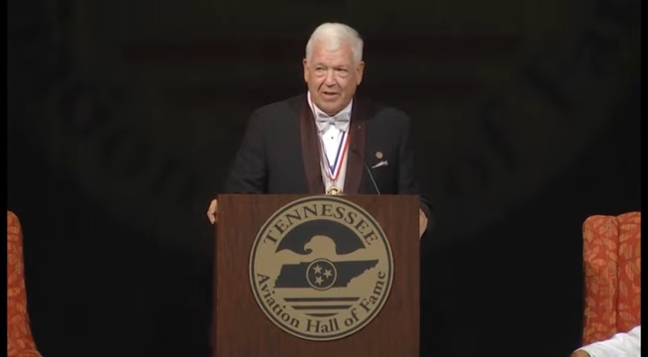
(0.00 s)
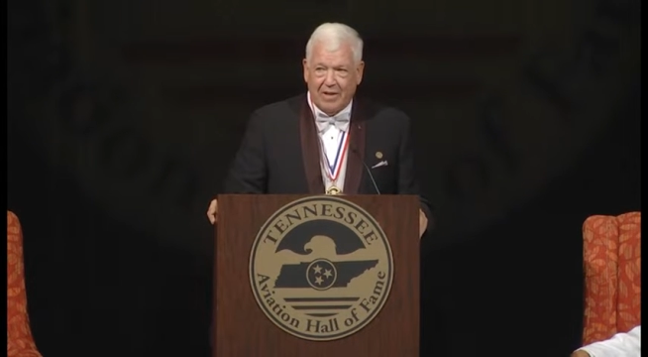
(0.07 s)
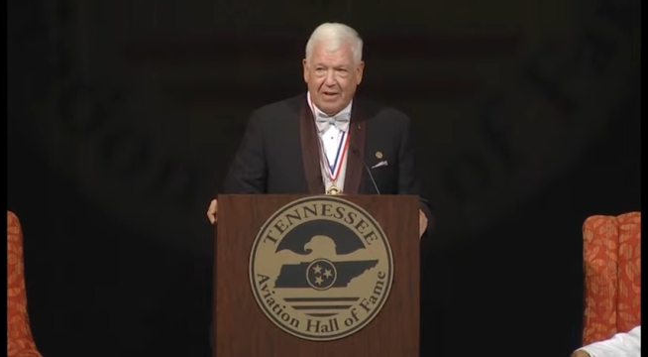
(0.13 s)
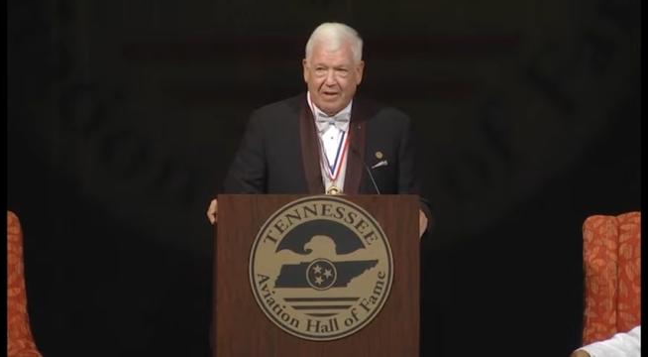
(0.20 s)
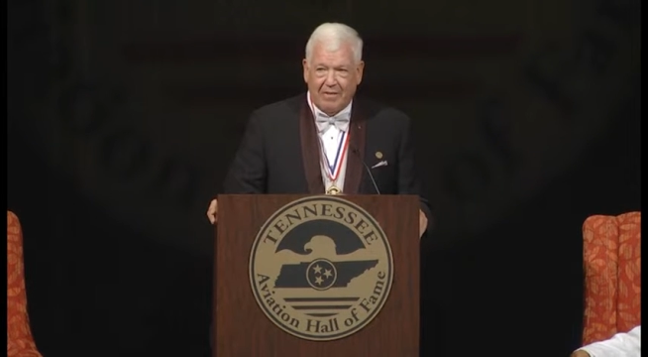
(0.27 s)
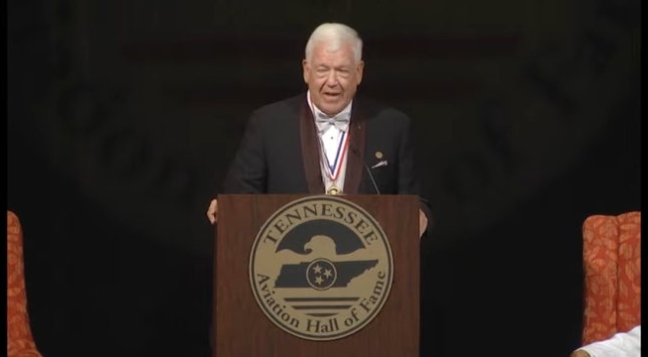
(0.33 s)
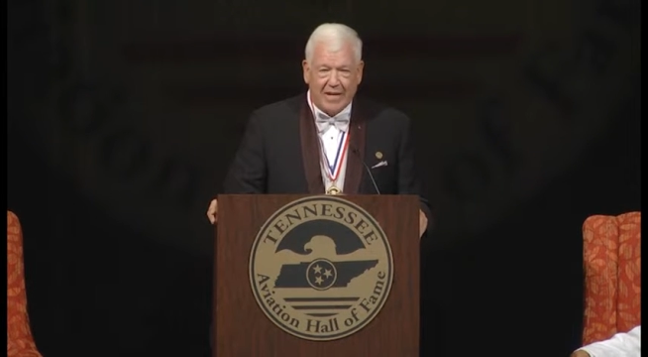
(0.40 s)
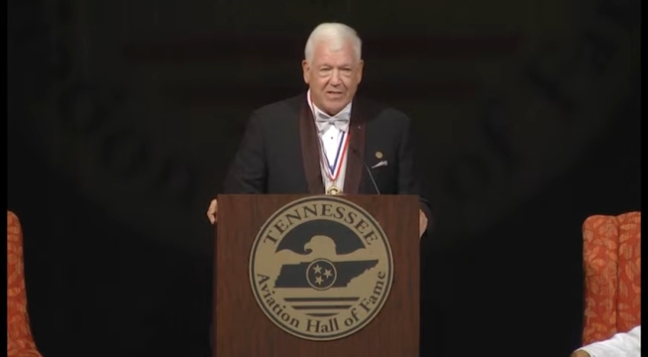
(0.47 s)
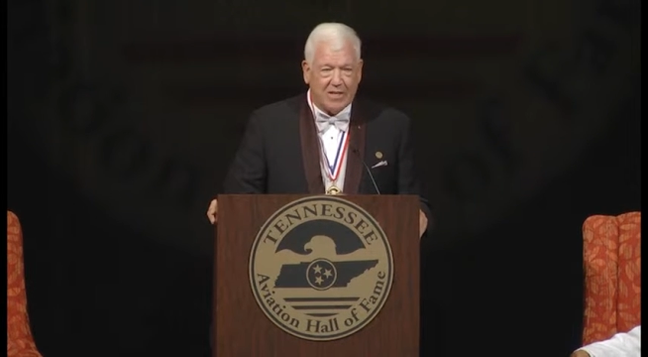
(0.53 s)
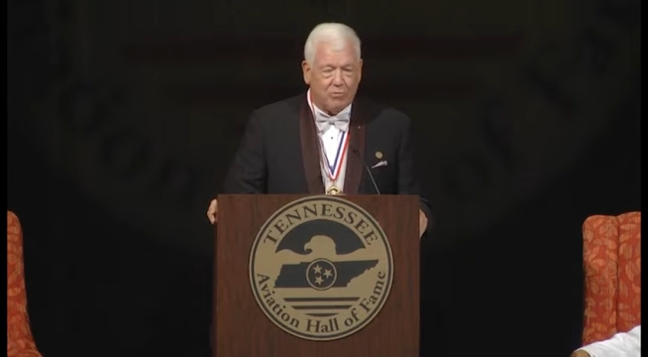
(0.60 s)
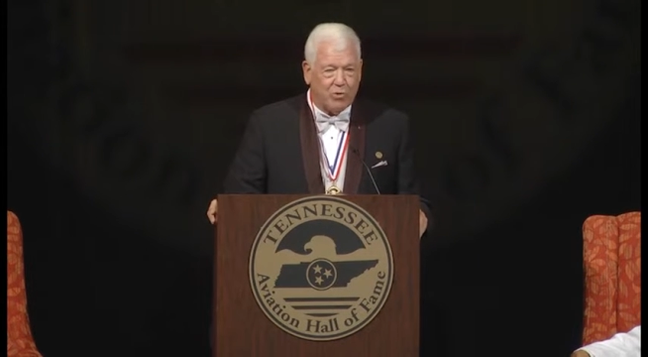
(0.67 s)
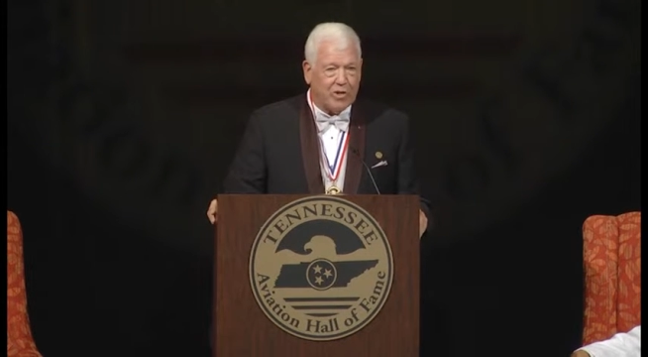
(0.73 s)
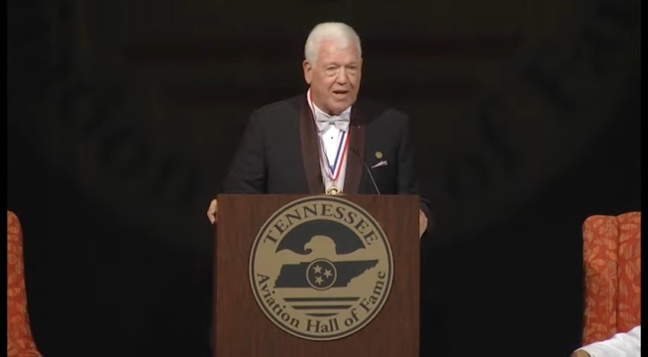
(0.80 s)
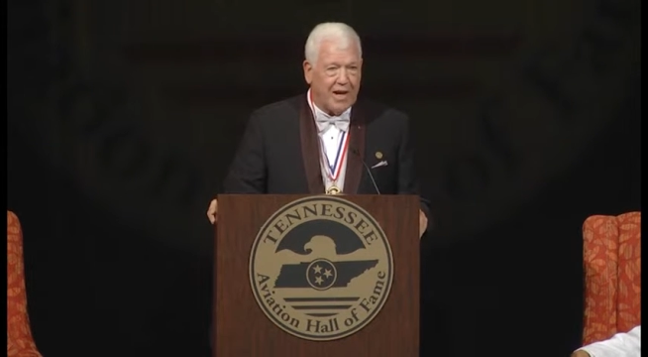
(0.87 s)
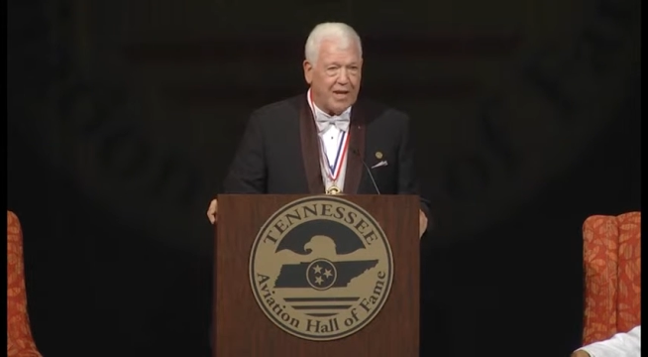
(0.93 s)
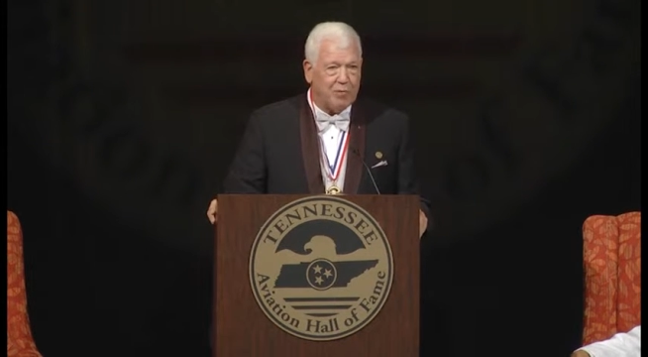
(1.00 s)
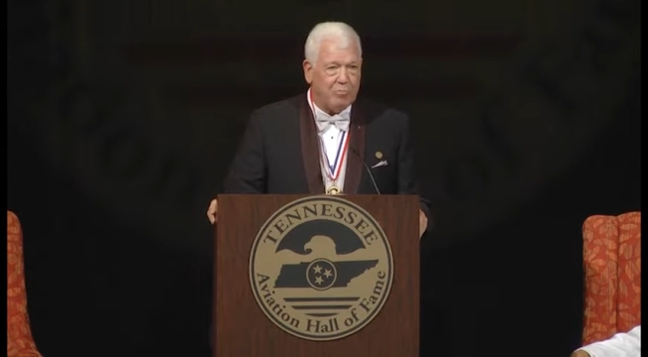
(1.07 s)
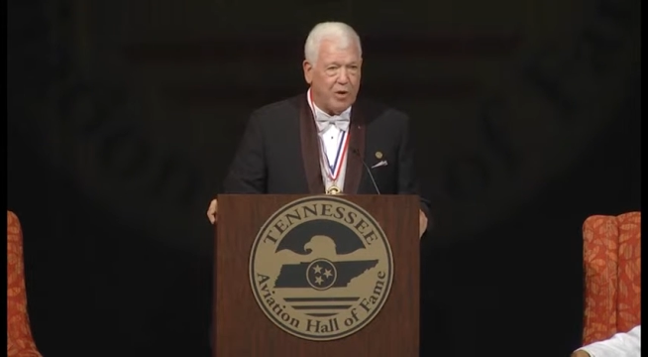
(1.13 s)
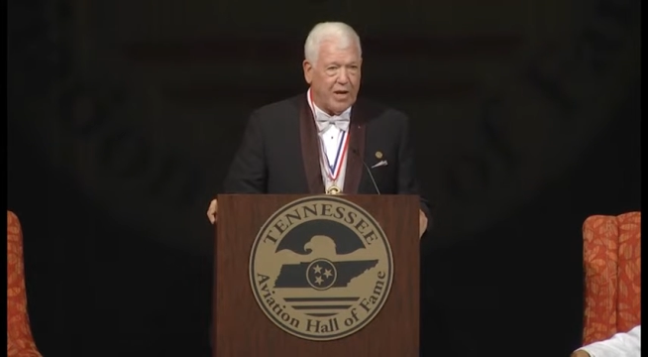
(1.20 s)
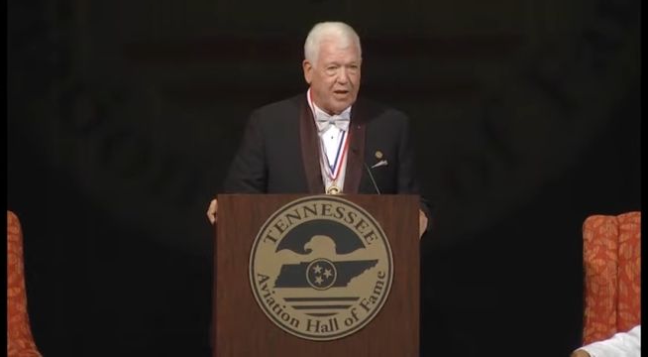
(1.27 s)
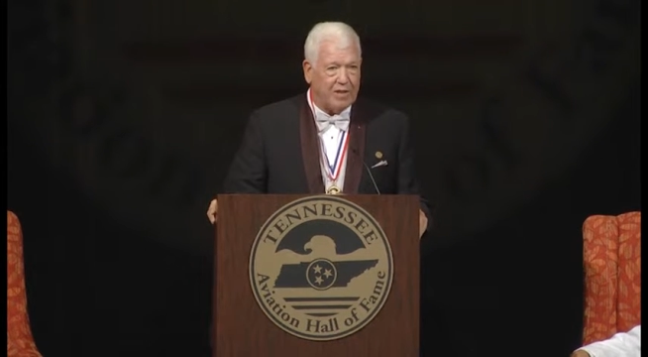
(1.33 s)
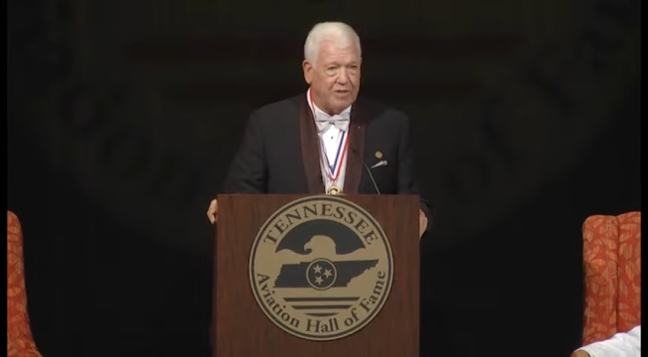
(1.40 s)
and that's what kind of
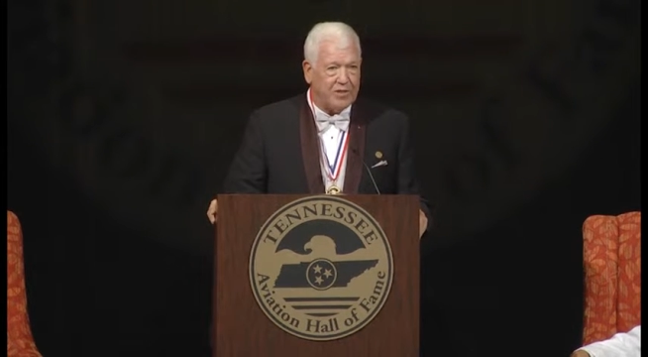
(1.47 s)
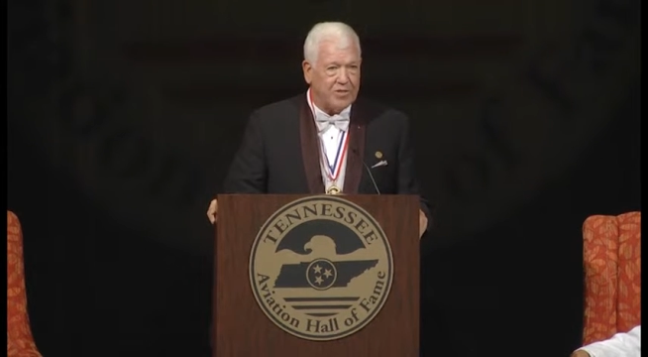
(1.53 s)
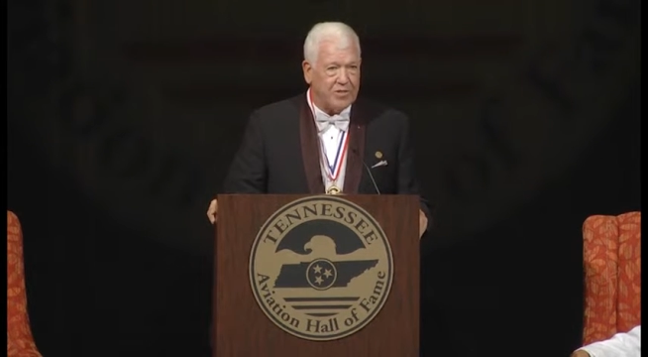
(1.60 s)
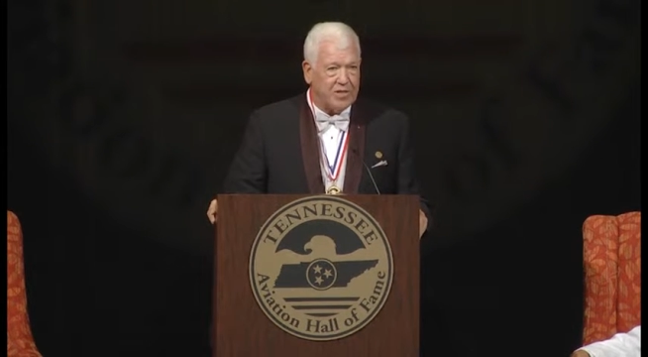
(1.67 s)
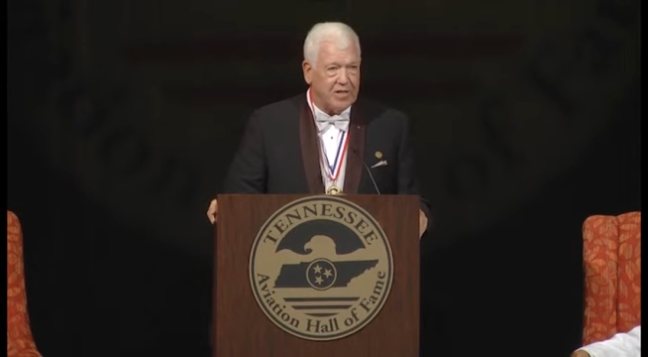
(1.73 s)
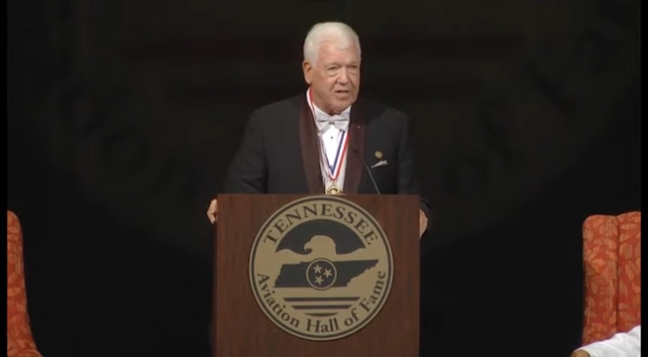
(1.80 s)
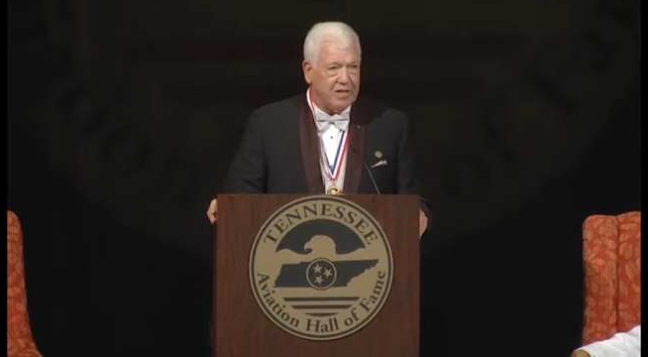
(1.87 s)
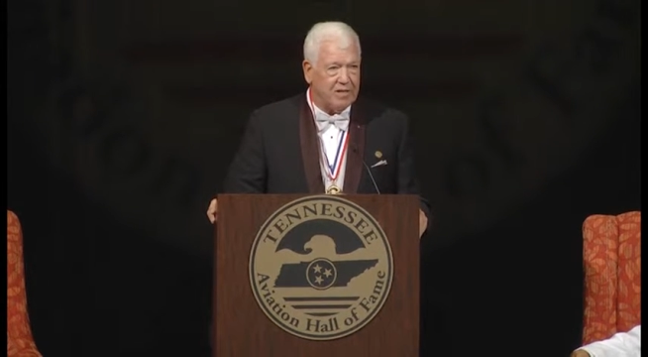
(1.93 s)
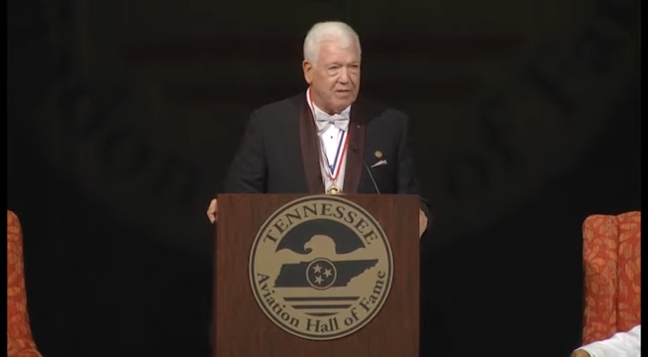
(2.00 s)
planted the seed.